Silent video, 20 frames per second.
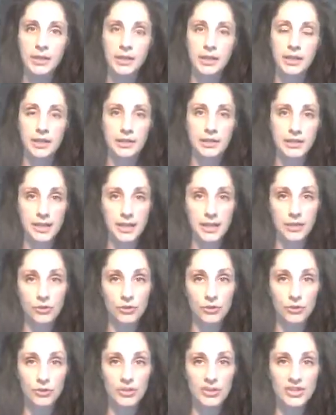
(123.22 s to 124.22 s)
and take
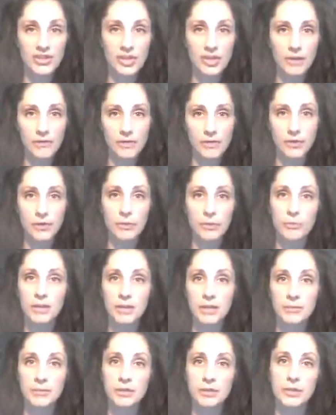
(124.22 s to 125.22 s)
the good stuff, then they'll
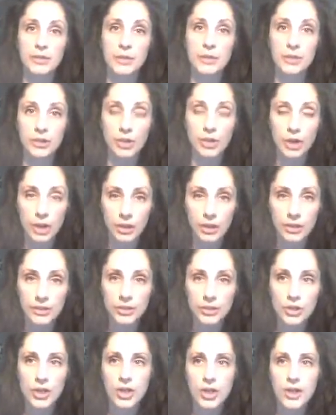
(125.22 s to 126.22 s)
be able to do it in
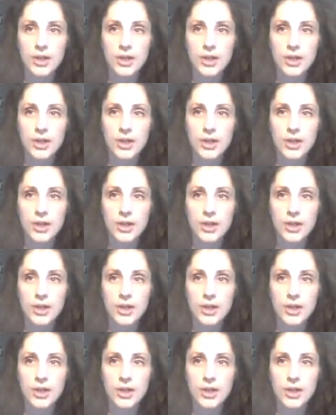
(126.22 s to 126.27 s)
college.